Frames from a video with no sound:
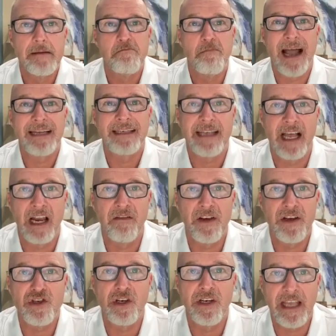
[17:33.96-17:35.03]
my
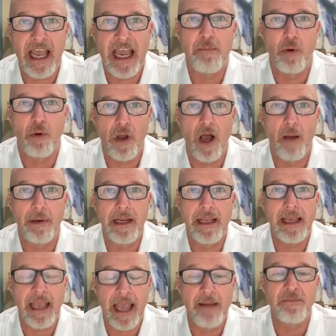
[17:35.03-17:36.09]
television cable
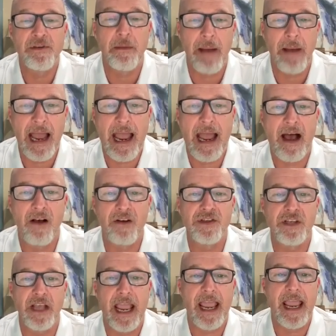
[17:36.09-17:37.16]
company came to my
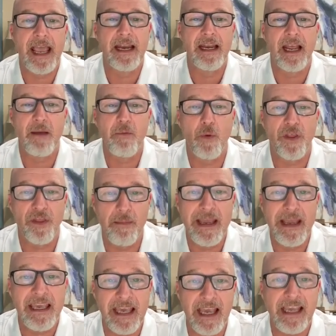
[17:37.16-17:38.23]
house, and with
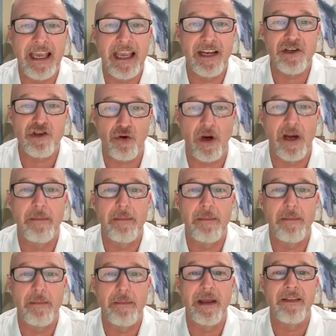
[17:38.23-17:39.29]
me kicking and screaming,
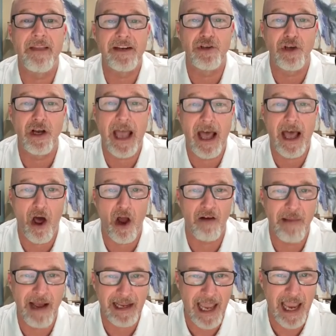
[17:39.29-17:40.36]
they took out
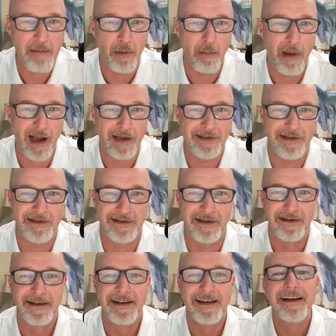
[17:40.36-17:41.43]
all of my cable
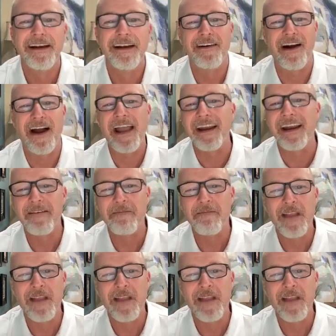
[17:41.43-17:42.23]
boxes. Right.